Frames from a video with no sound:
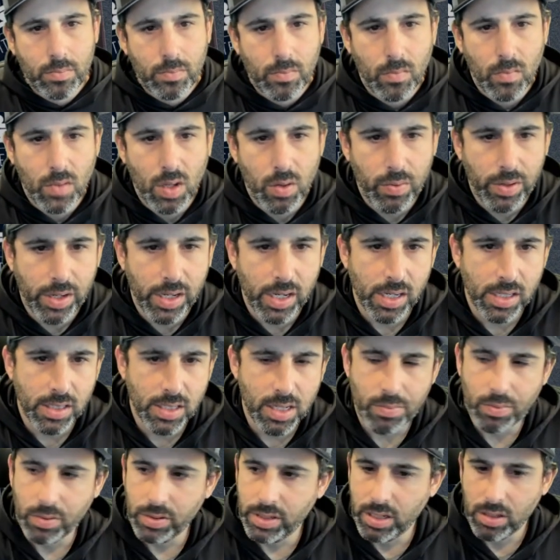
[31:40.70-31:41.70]
And we got a
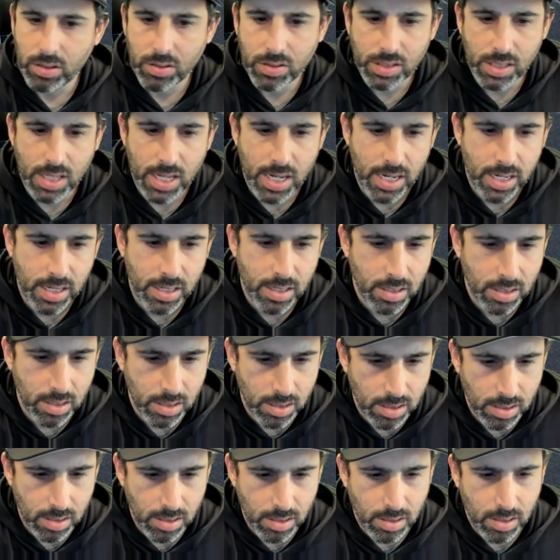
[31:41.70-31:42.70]
double yellow sly.
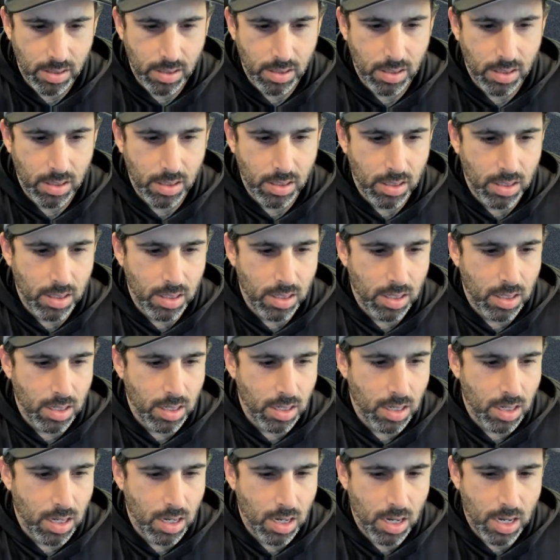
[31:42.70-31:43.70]

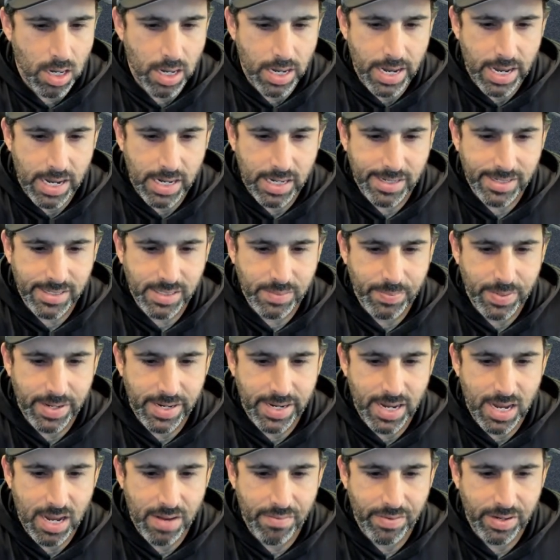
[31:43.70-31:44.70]
And despite
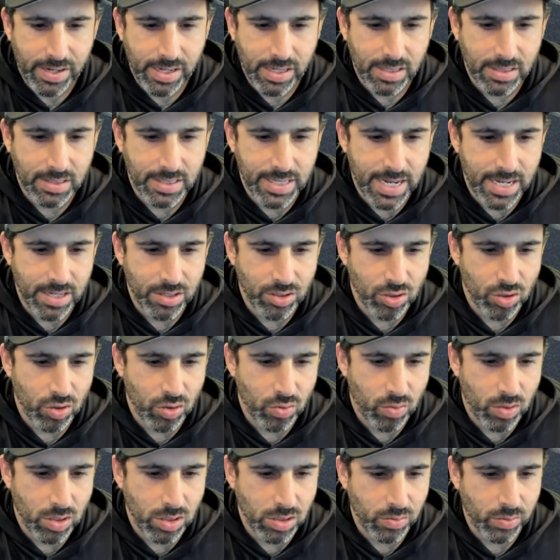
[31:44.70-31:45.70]
having 10 turn
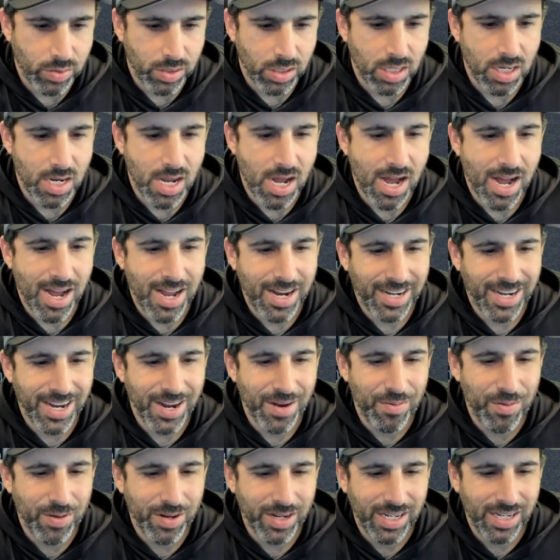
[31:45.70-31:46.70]
1s, we did not get
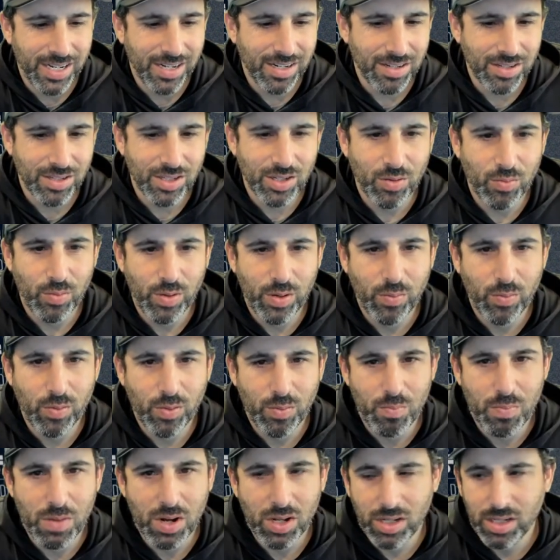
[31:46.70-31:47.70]
one here, so we will
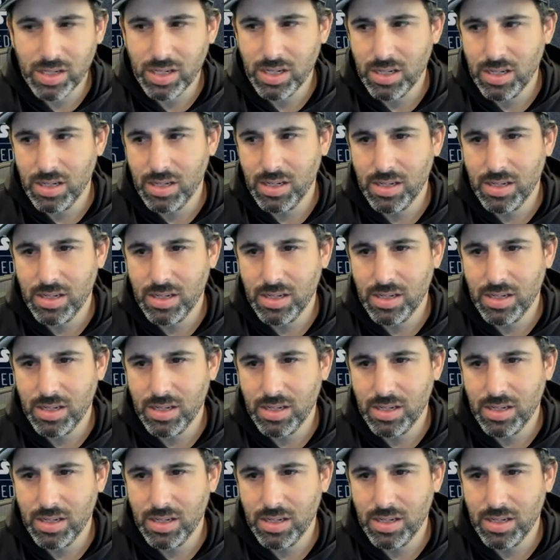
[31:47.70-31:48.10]
mulligan.